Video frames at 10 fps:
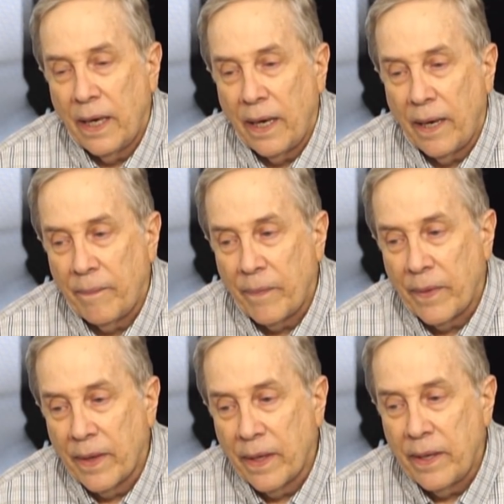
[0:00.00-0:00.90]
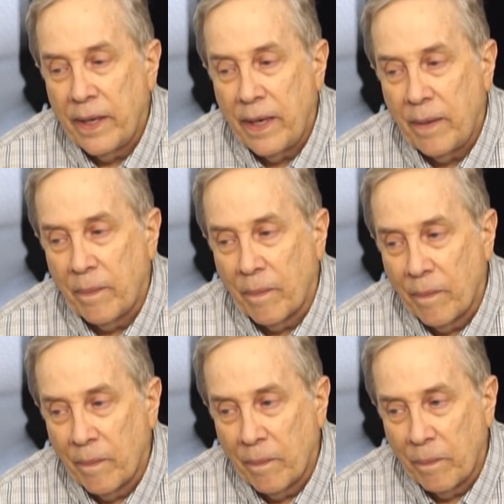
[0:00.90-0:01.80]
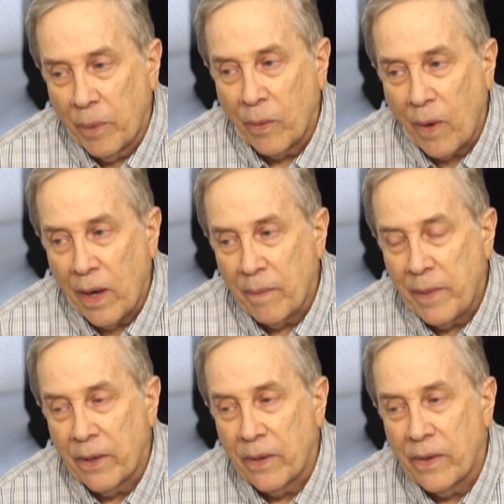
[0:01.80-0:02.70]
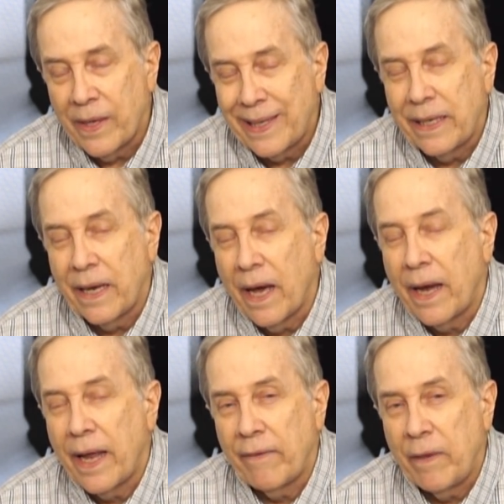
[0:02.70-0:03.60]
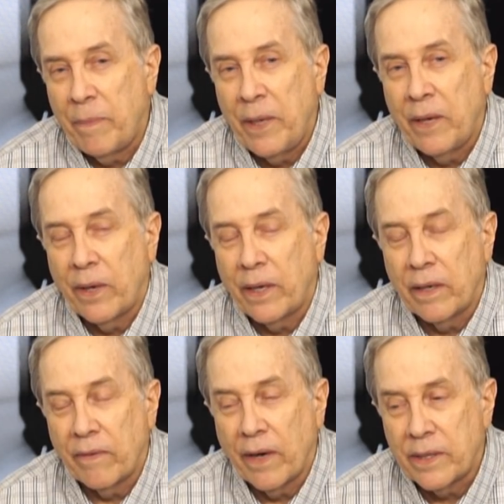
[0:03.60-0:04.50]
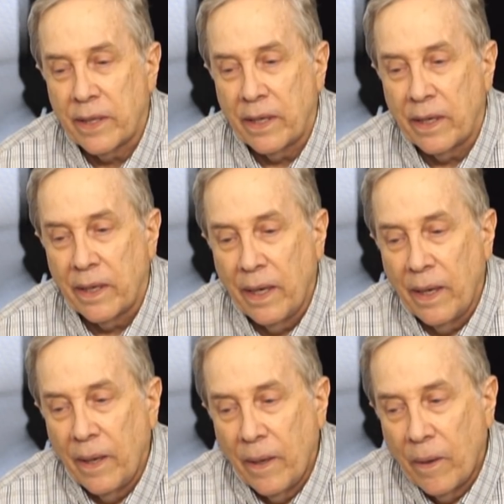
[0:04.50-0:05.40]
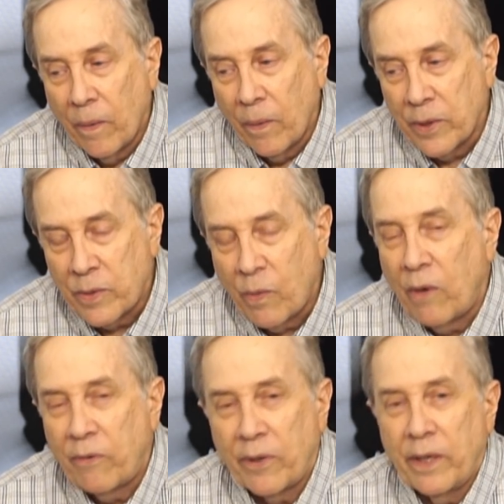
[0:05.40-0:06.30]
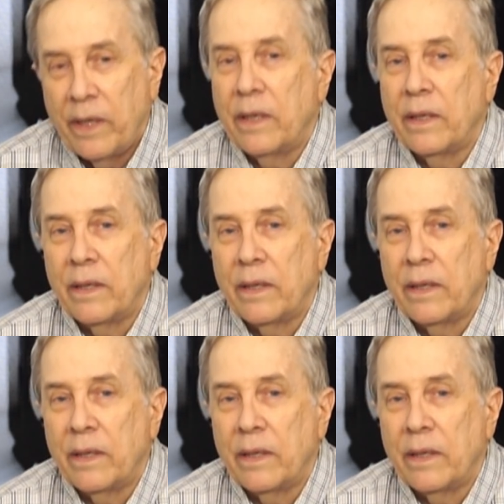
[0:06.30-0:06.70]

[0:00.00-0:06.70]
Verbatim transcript: um, the bird watt meter that did not have a peak reading device in it was woefully